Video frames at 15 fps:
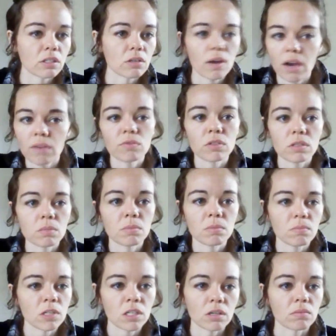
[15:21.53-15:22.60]
You have to
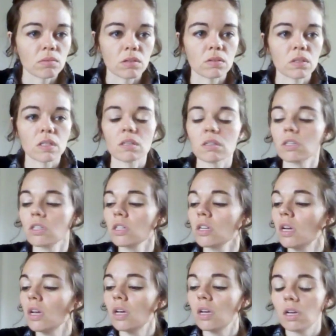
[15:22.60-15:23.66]
use English,
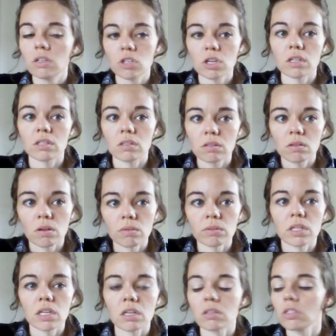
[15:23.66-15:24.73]
just
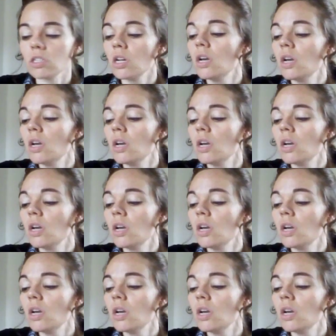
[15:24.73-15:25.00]
only English.